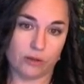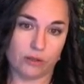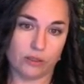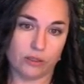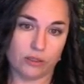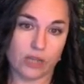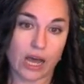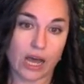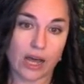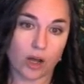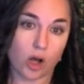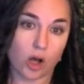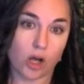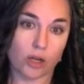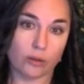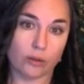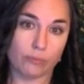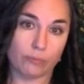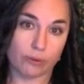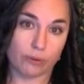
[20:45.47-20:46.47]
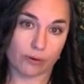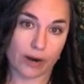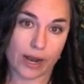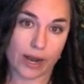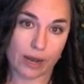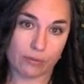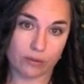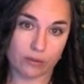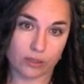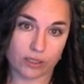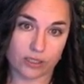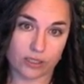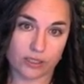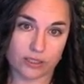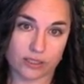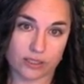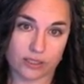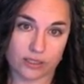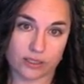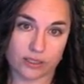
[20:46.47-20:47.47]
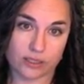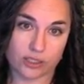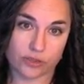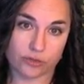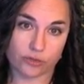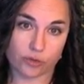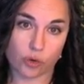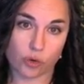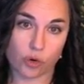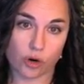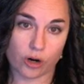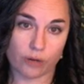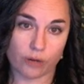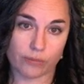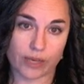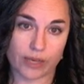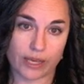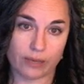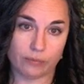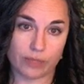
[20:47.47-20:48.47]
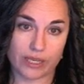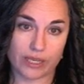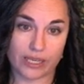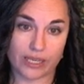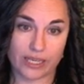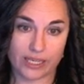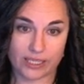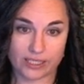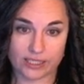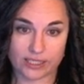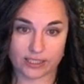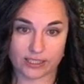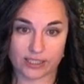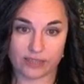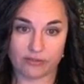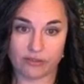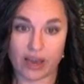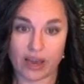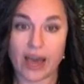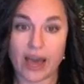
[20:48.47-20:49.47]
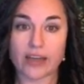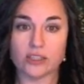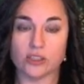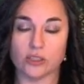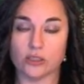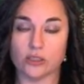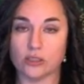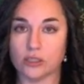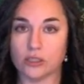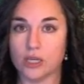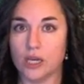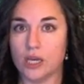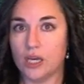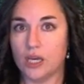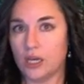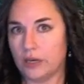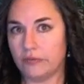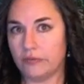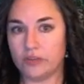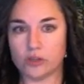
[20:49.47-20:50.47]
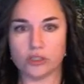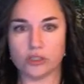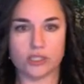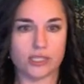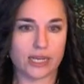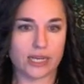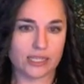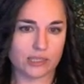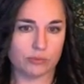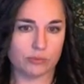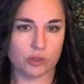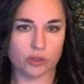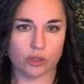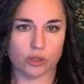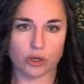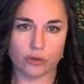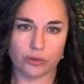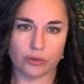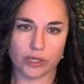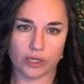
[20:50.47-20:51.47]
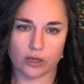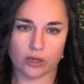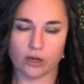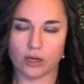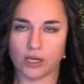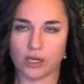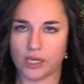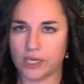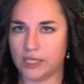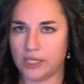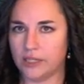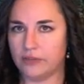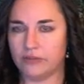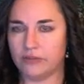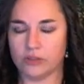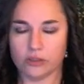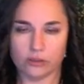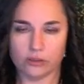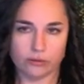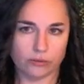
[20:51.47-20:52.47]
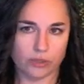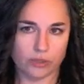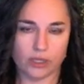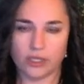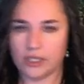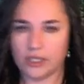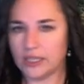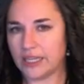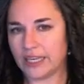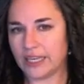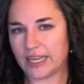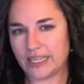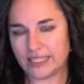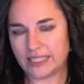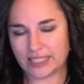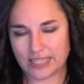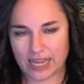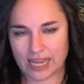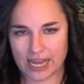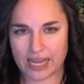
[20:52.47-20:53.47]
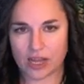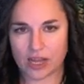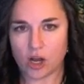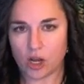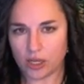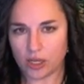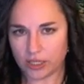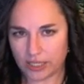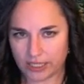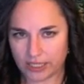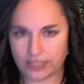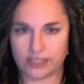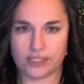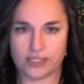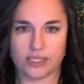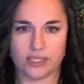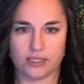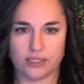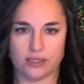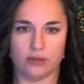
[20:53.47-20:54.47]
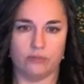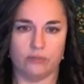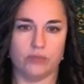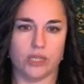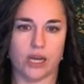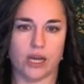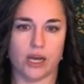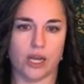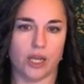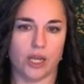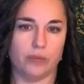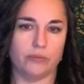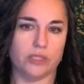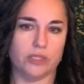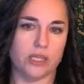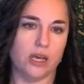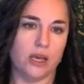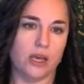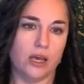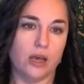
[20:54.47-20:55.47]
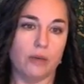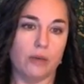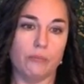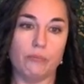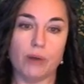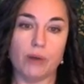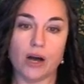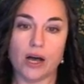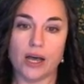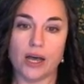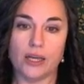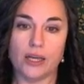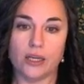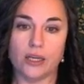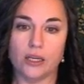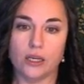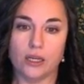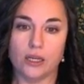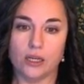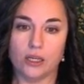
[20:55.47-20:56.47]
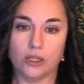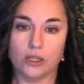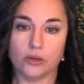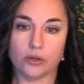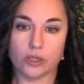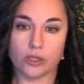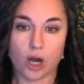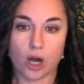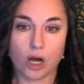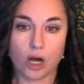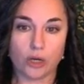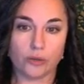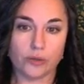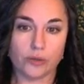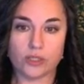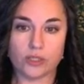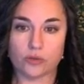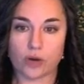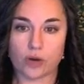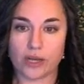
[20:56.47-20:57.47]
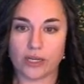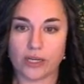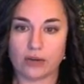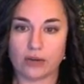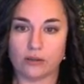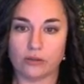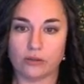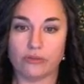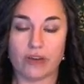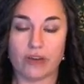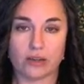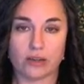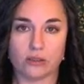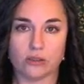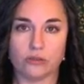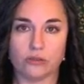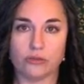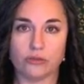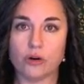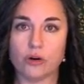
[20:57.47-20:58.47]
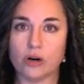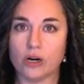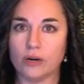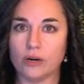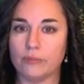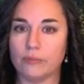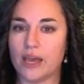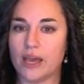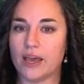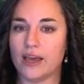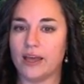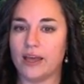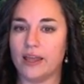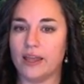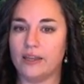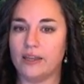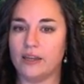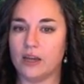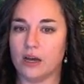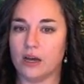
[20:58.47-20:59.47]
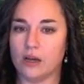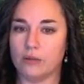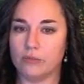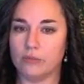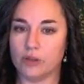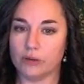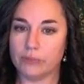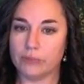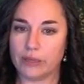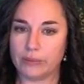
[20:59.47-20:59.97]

parabolas in this form can be easily factored. If there's decimal going on, if they're like, it's not easy sometimes, but you can always write out a factored form. And there may